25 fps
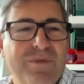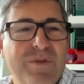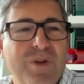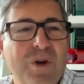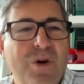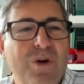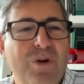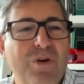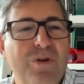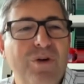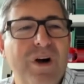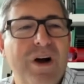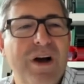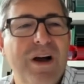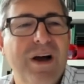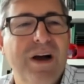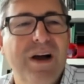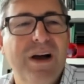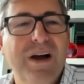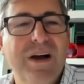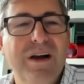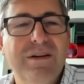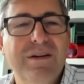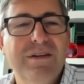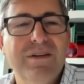You know,
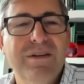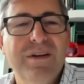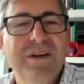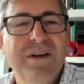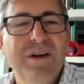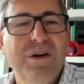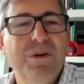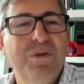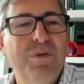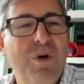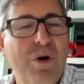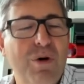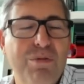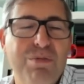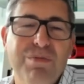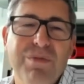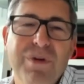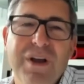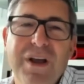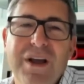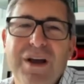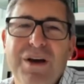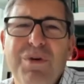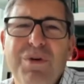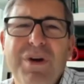uh, well,
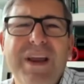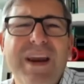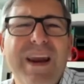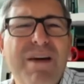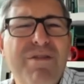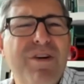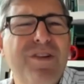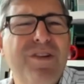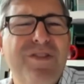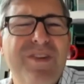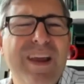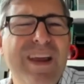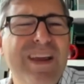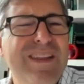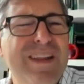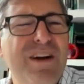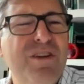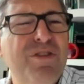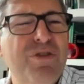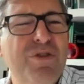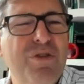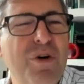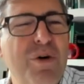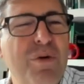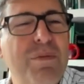we can never say
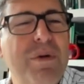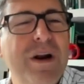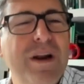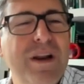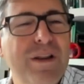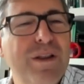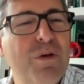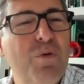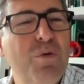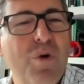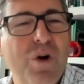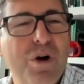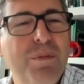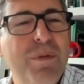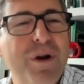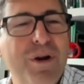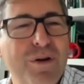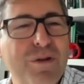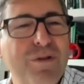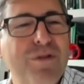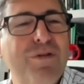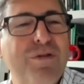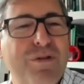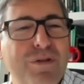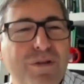there's no money in the world
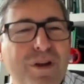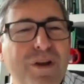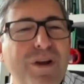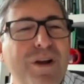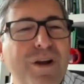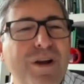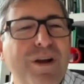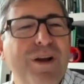because